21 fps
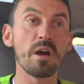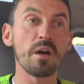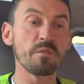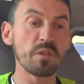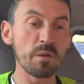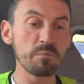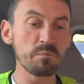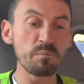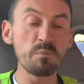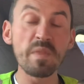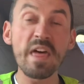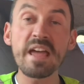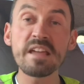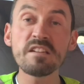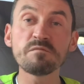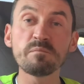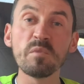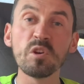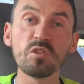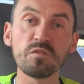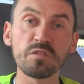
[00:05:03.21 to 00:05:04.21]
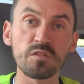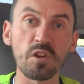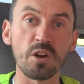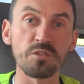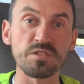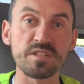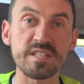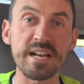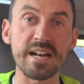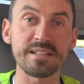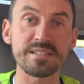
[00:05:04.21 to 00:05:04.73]
They've moved
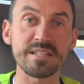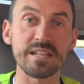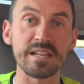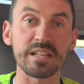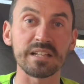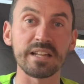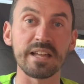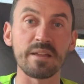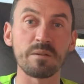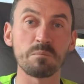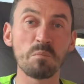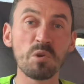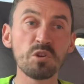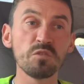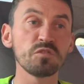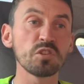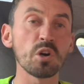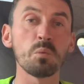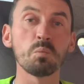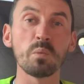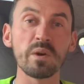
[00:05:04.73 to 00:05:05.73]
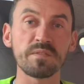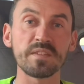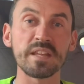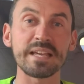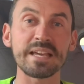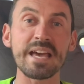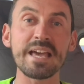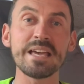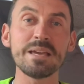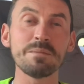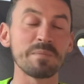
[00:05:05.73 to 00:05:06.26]
on tactically and moved on with the
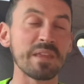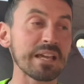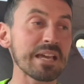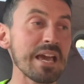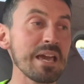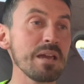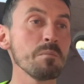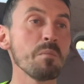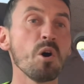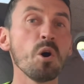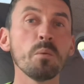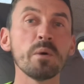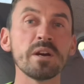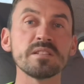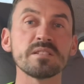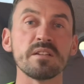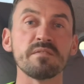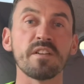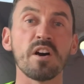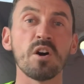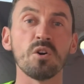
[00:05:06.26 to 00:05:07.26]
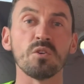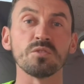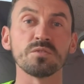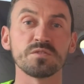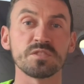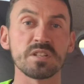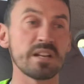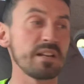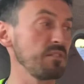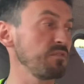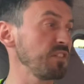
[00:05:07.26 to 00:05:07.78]
game. The game always
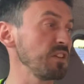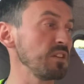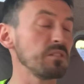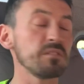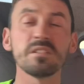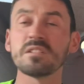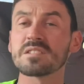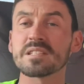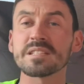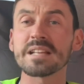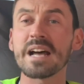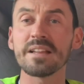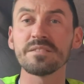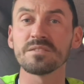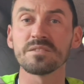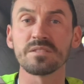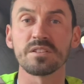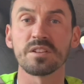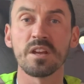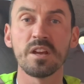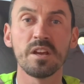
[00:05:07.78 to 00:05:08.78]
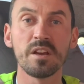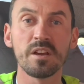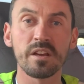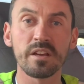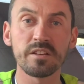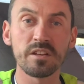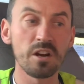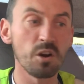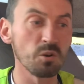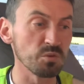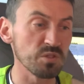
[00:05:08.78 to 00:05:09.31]
evolves. And if you stand,
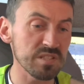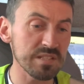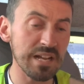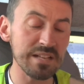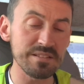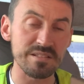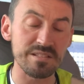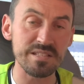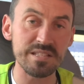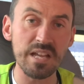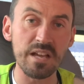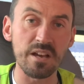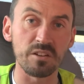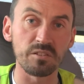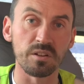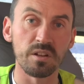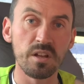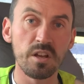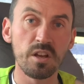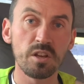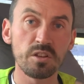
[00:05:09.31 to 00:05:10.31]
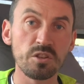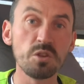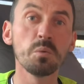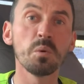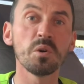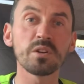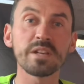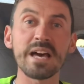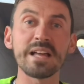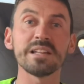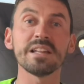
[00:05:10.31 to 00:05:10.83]
you know, stand still, you
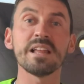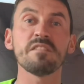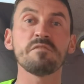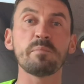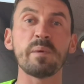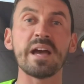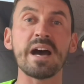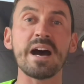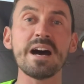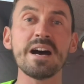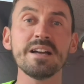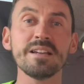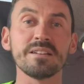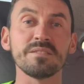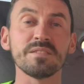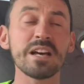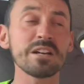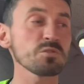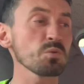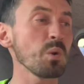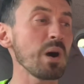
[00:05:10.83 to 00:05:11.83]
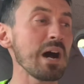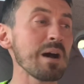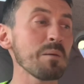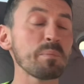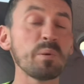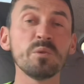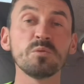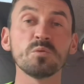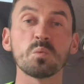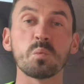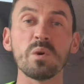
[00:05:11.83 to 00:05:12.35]
will get left behind. That's what
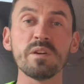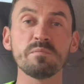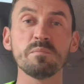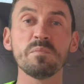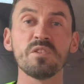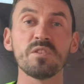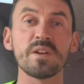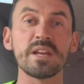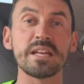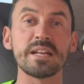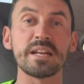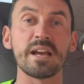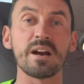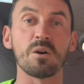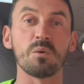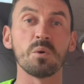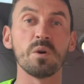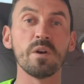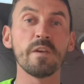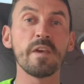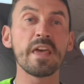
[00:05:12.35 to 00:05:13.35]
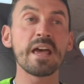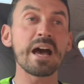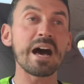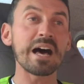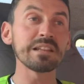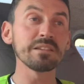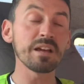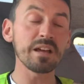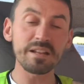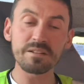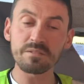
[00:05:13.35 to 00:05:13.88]
happened with Mourinho. A,
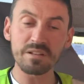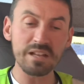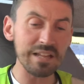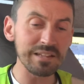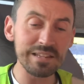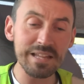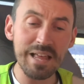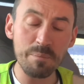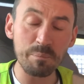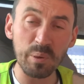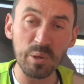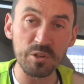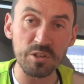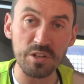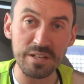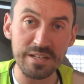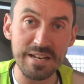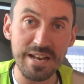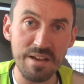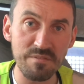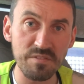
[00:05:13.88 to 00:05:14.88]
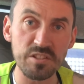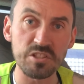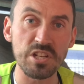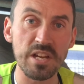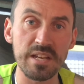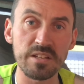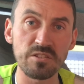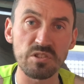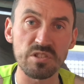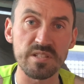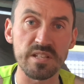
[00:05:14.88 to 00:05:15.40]
a, a leopard never
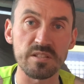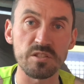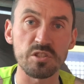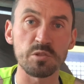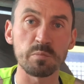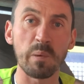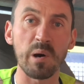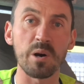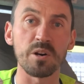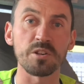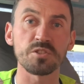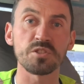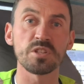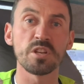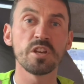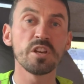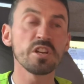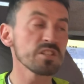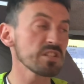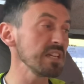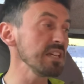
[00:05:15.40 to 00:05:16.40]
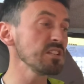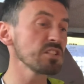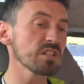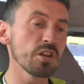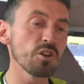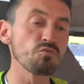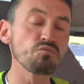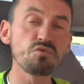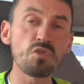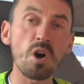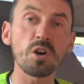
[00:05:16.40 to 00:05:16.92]
changes its spots. So he's
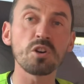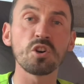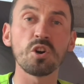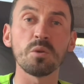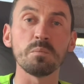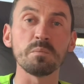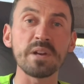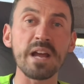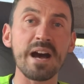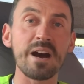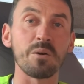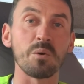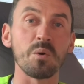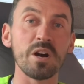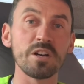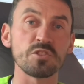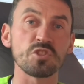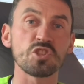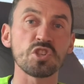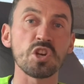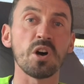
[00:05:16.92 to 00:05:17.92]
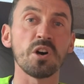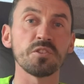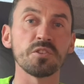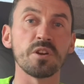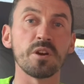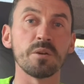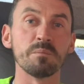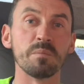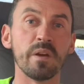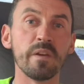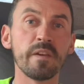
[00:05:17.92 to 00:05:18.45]
going to rock up now at
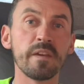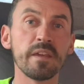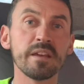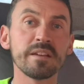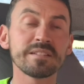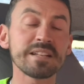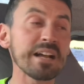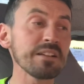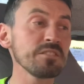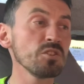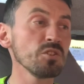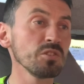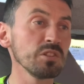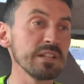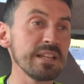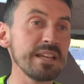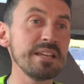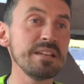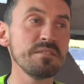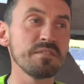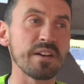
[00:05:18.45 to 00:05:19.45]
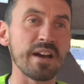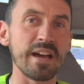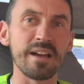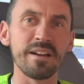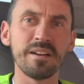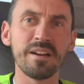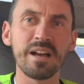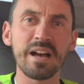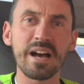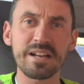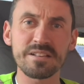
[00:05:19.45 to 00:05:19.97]
Tottenham. Daniel Levy
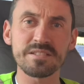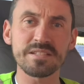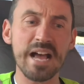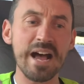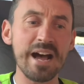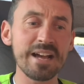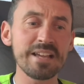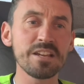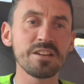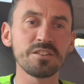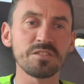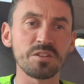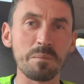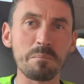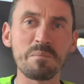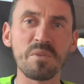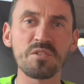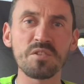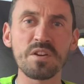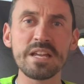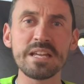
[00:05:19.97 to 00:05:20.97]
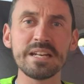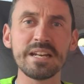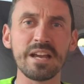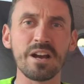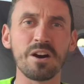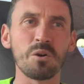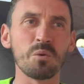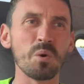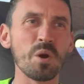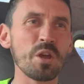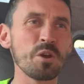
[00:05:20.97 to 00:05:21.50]
has hired
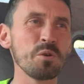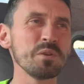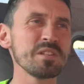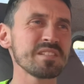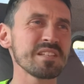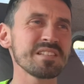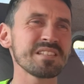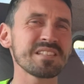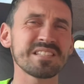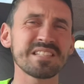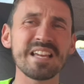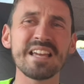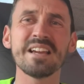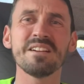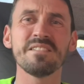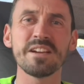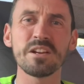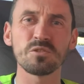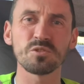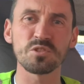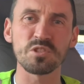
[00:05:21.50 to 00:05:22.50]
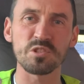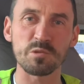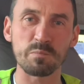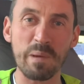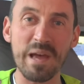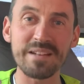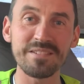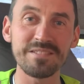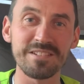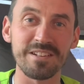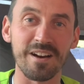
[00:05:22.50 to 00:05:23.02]
Mourinho, who is a serial
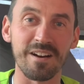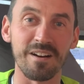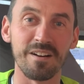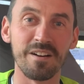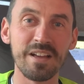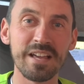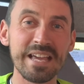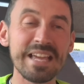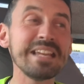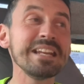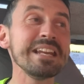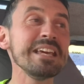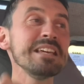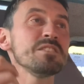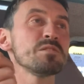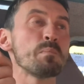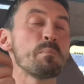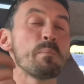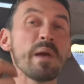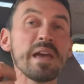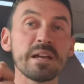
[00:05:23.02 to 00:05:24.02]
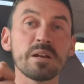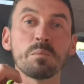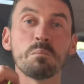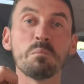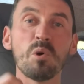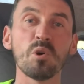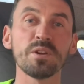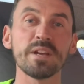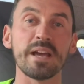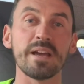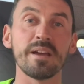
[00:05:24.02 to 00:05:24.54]
spender. He needs big
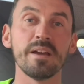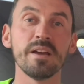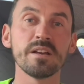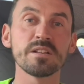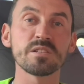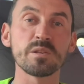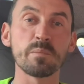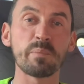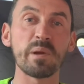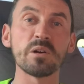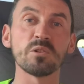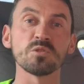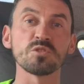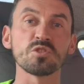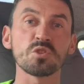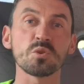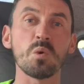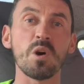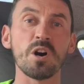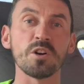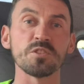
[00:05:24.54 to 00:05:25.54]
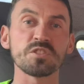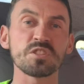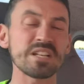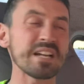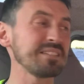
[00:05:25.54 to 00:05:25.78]
money to build squads.